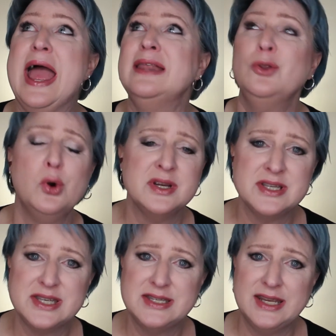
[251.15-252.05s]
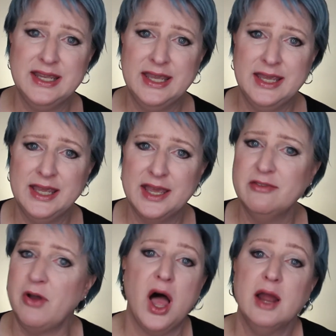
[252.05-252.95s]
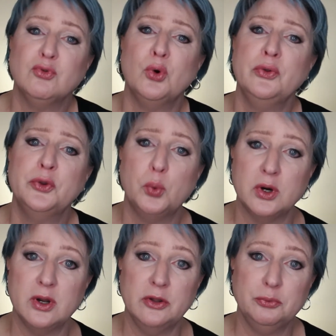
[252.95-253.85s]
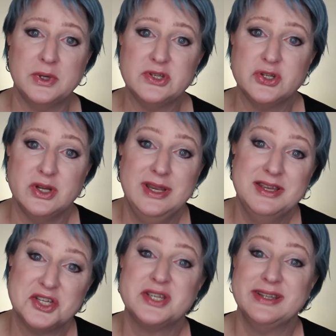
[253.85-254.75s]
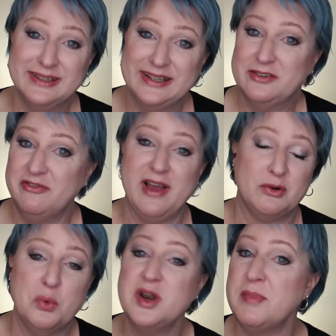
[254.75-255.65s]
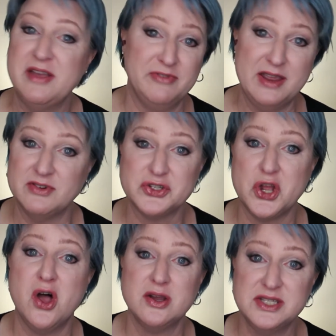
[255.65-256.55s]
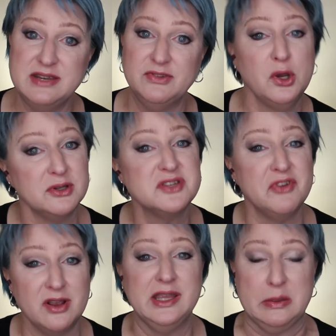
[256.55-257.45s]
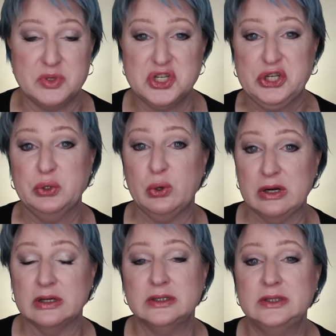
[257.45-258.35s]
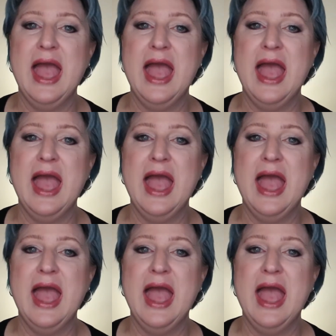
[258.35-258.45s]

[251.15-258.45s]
and Lorne singing "If I Ruled the World," which is in fact one of my favorite songs, even though it's fairly obscure.